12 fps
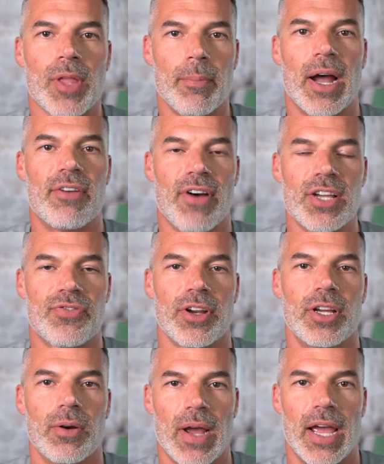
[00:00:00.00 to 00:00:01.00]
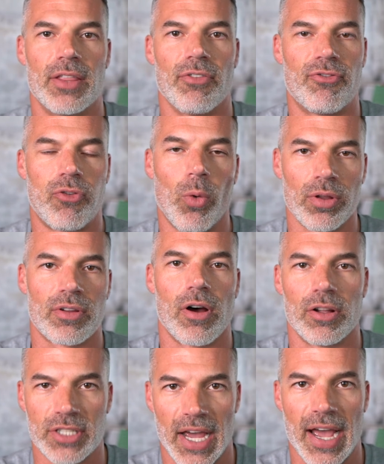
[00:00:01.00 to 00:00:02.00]
my advice for you, and the fourth
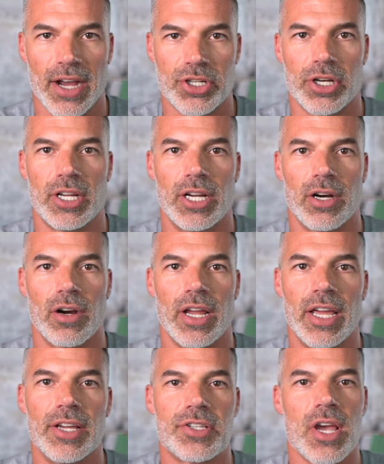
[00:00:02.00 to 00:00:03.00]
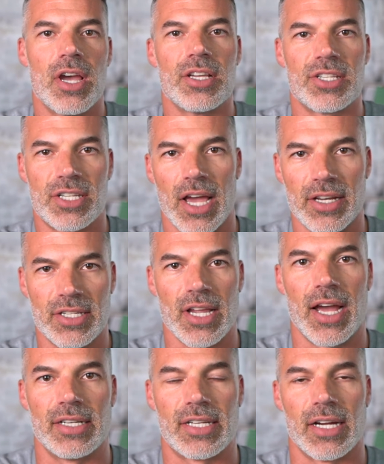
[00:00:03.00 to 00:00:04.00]
call to action here, is set
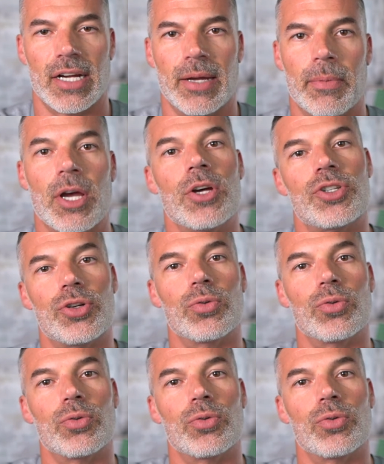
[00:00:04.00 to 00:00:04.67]
aside time to